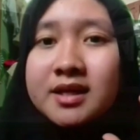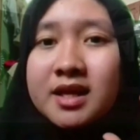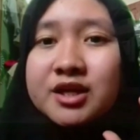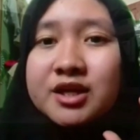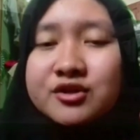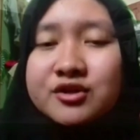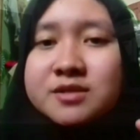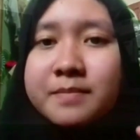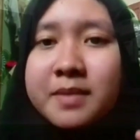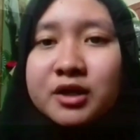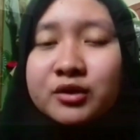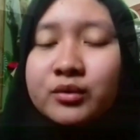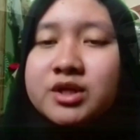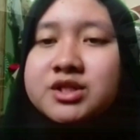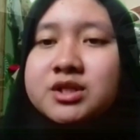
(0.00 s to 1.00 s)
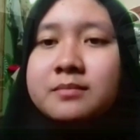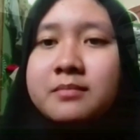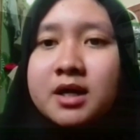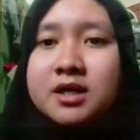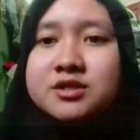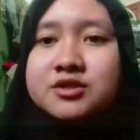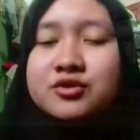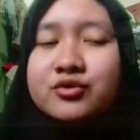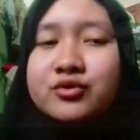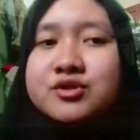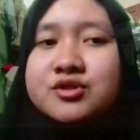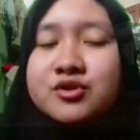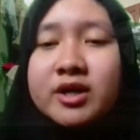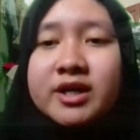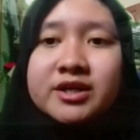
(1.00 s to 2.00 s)
use punctuation marks to
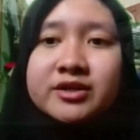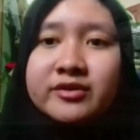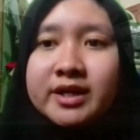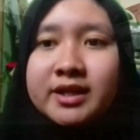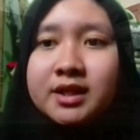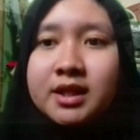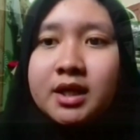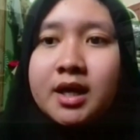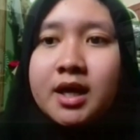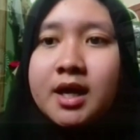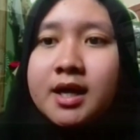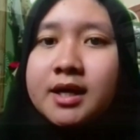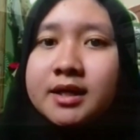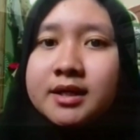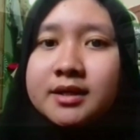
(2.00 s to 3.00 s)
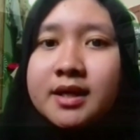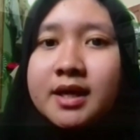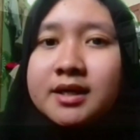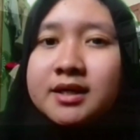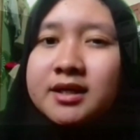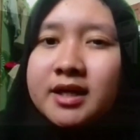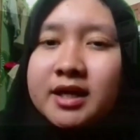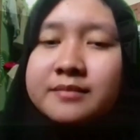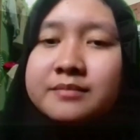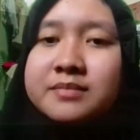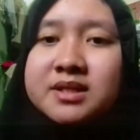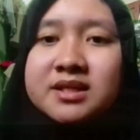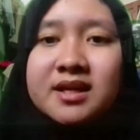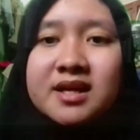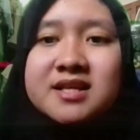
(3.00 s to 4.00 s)
do so in writing. They
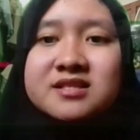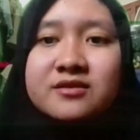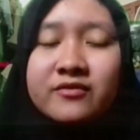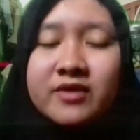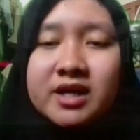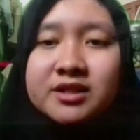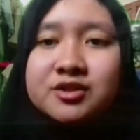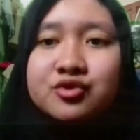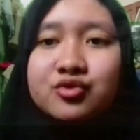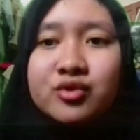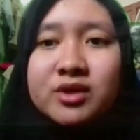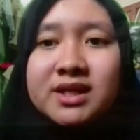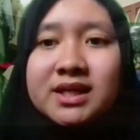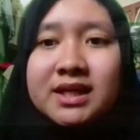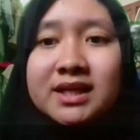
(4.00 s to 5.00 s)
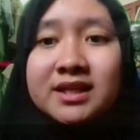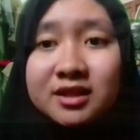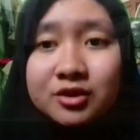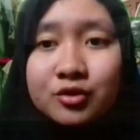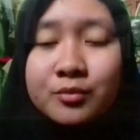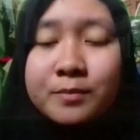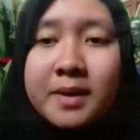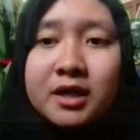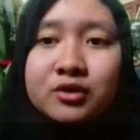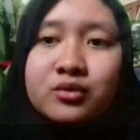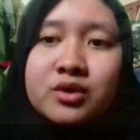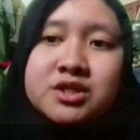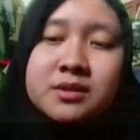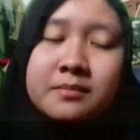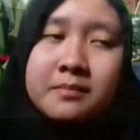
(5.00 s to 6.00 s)
can be classified into
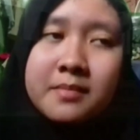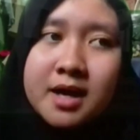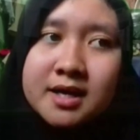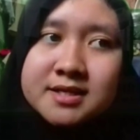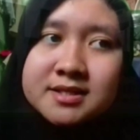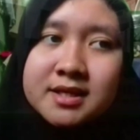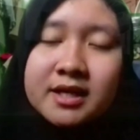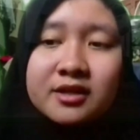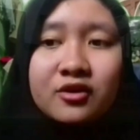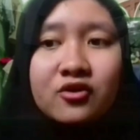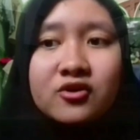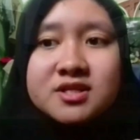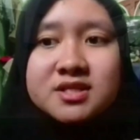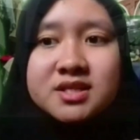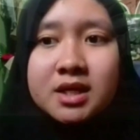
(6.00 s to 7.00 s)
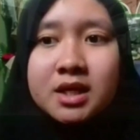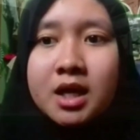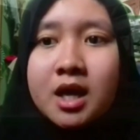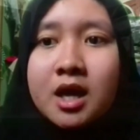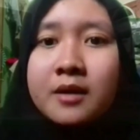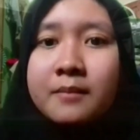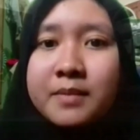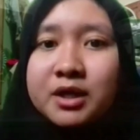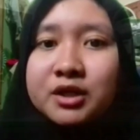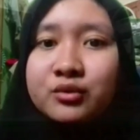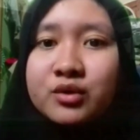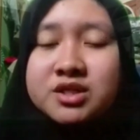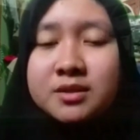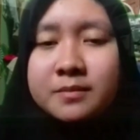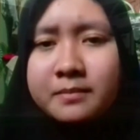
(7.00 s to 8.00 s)
punctuation marks, enclosing
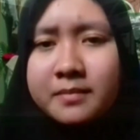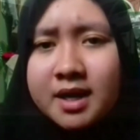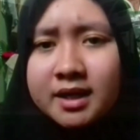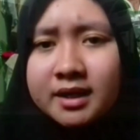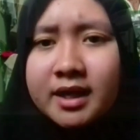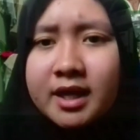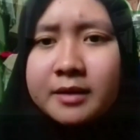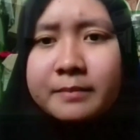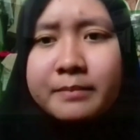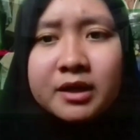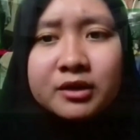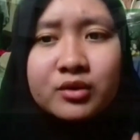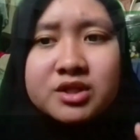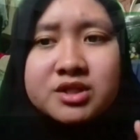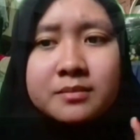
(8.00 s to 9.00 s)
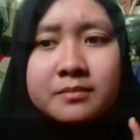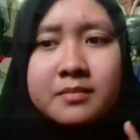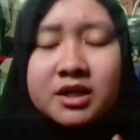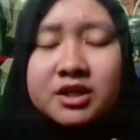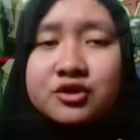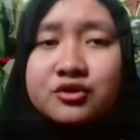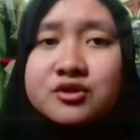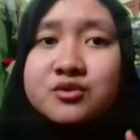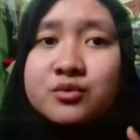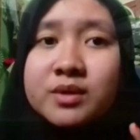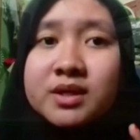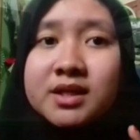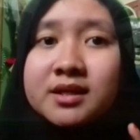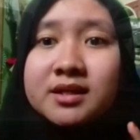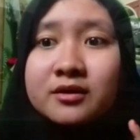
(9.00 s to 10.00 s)
punctuation mark, and punctuation mark used
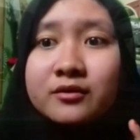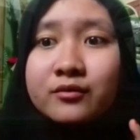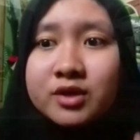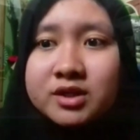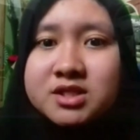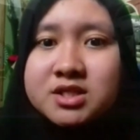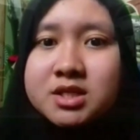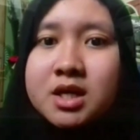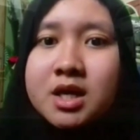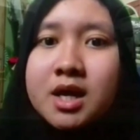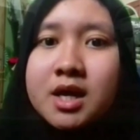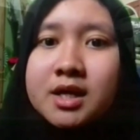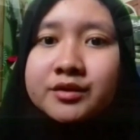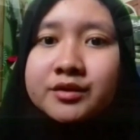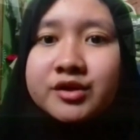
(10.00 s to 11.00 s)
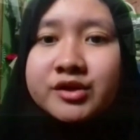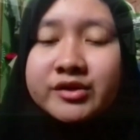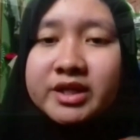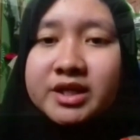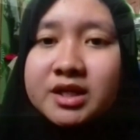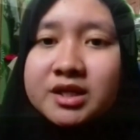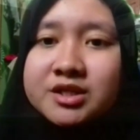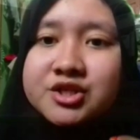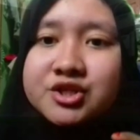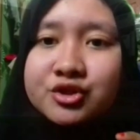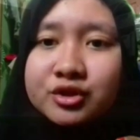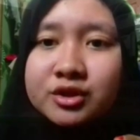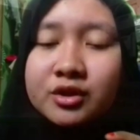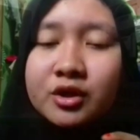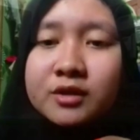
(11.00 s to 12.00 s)
within the words. The reader
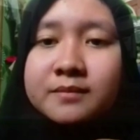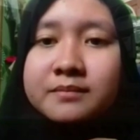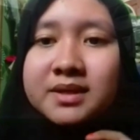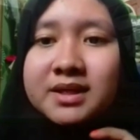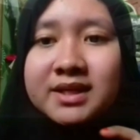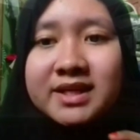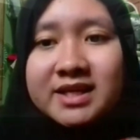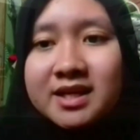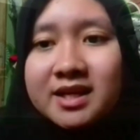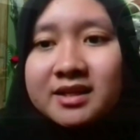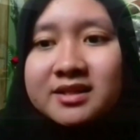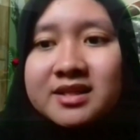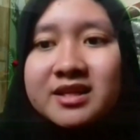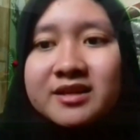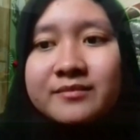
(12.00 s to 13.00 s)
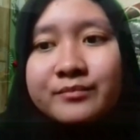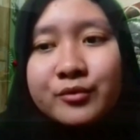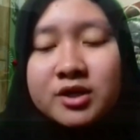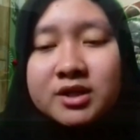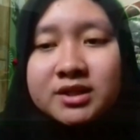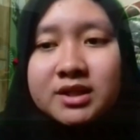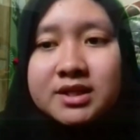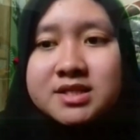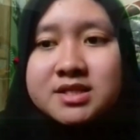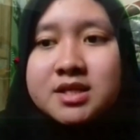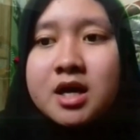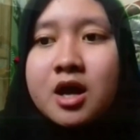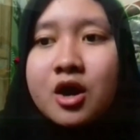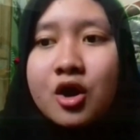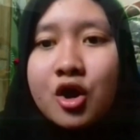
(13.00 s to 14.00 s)
should not belittle the importance
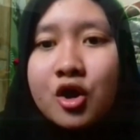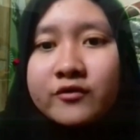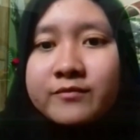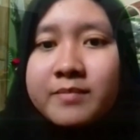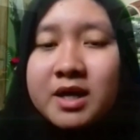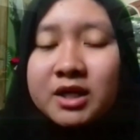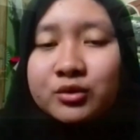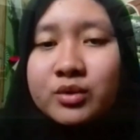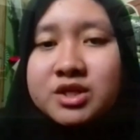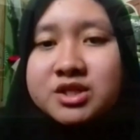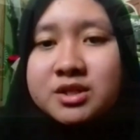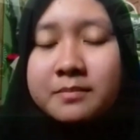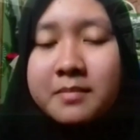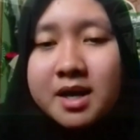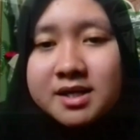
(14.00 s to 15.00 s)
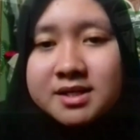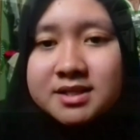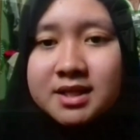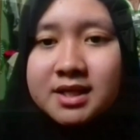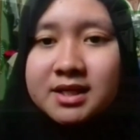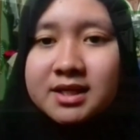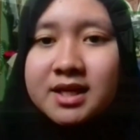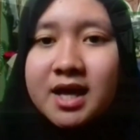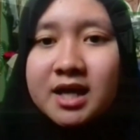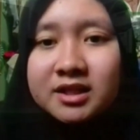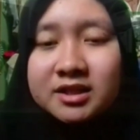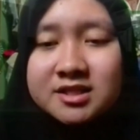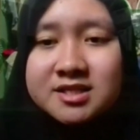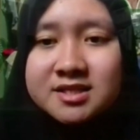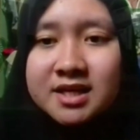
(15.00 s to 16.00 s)
of punctuation marks in
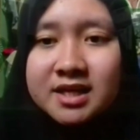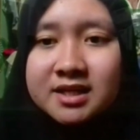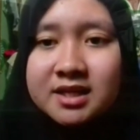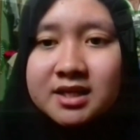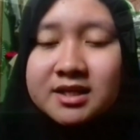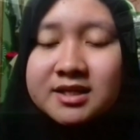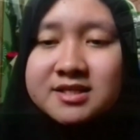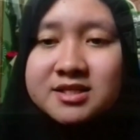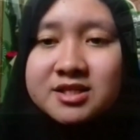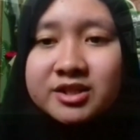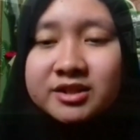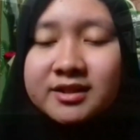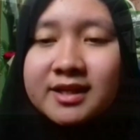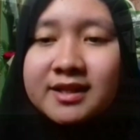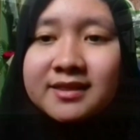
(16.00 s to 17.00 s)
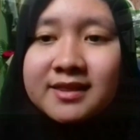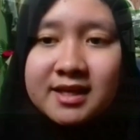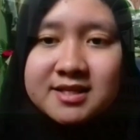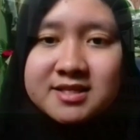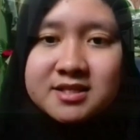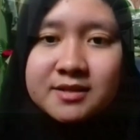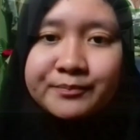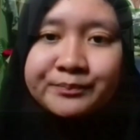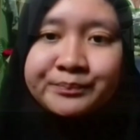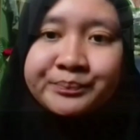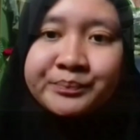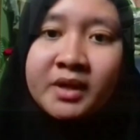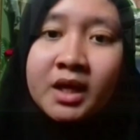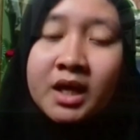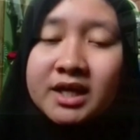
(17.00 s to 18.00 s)
understanding a certain text.
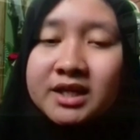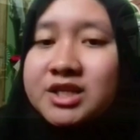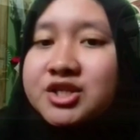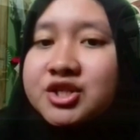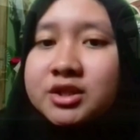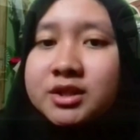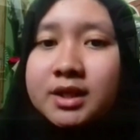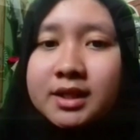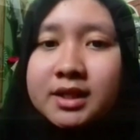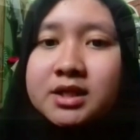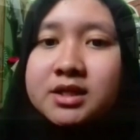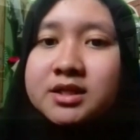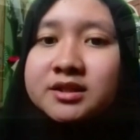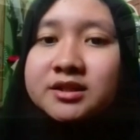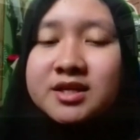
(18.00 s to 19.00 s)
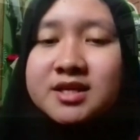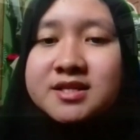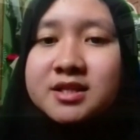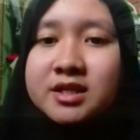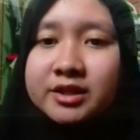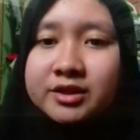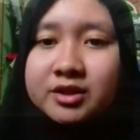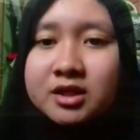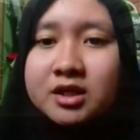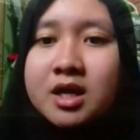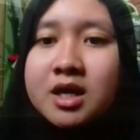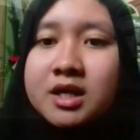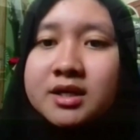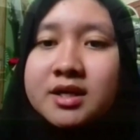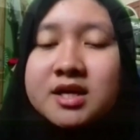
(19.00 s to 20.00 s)
Additionally, the
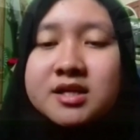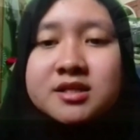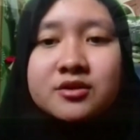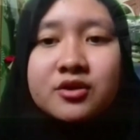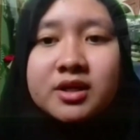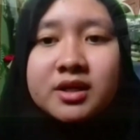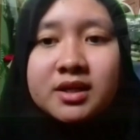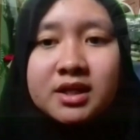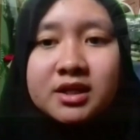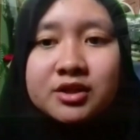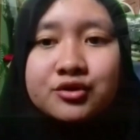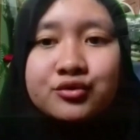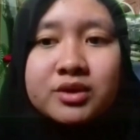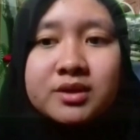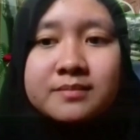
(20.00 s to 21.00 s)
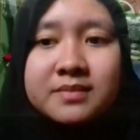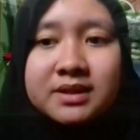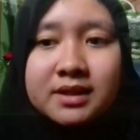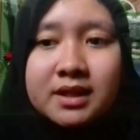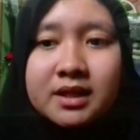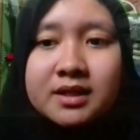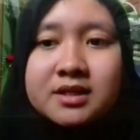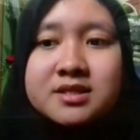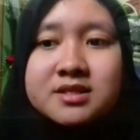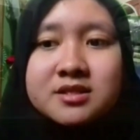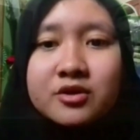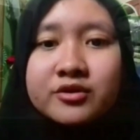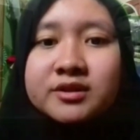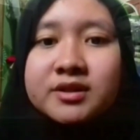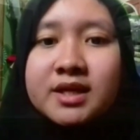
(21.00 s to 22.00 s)
translator does not need to imitate the
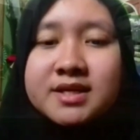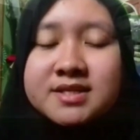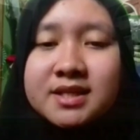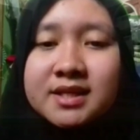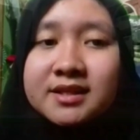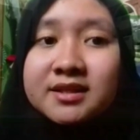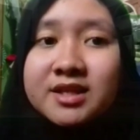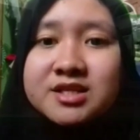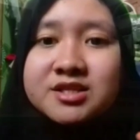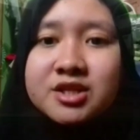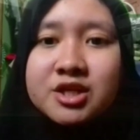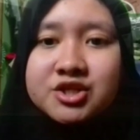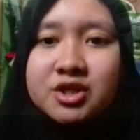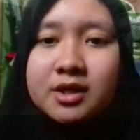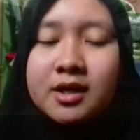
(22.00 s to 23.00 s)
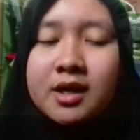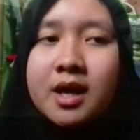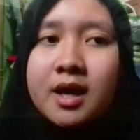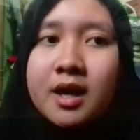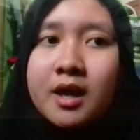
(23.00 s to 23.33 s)
source text in translation,